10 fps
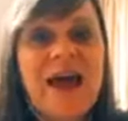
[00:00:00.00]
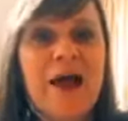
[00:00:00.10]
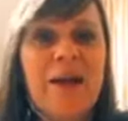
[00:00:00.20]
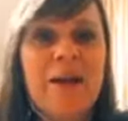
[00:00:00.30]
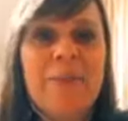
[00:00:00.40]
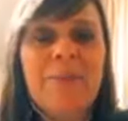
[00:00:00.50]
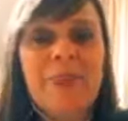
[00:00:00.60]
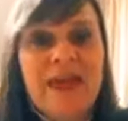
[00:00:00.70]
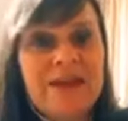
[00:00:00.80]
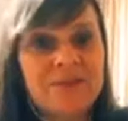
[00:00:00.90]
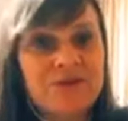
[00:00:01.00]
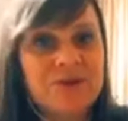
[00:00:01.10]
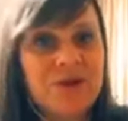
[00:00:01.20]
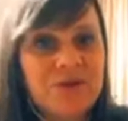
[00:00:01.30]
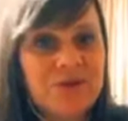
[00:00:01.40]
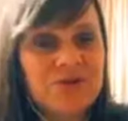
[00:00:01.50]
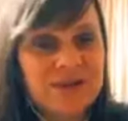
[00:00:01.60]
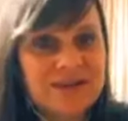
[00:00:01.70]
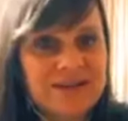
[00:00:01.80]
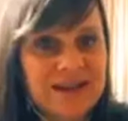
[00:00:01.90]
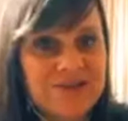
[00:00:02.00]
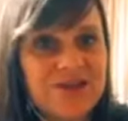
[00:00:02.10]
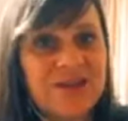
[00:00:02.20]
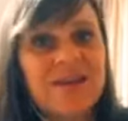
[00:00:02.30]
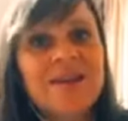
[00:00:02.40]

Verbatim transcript: um, and mental health accreditation